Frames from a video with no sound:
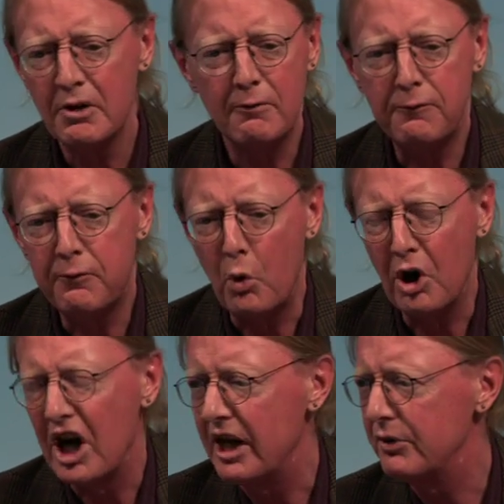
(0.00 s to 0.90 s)

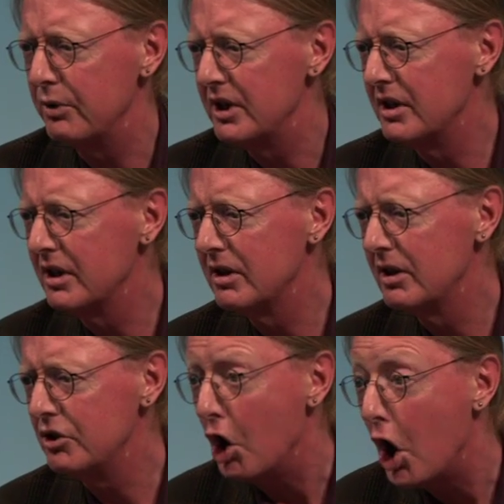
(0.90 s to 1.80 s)
400
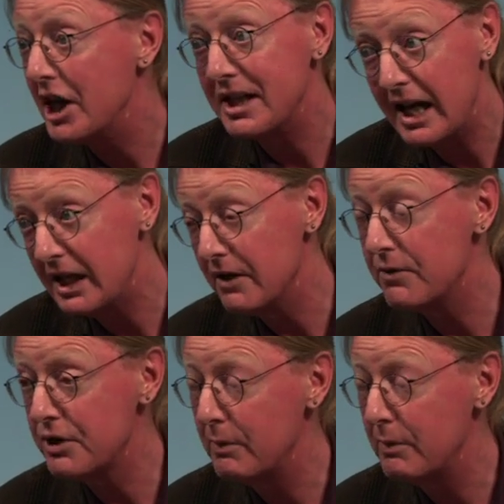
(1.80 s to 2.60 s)
non-natives,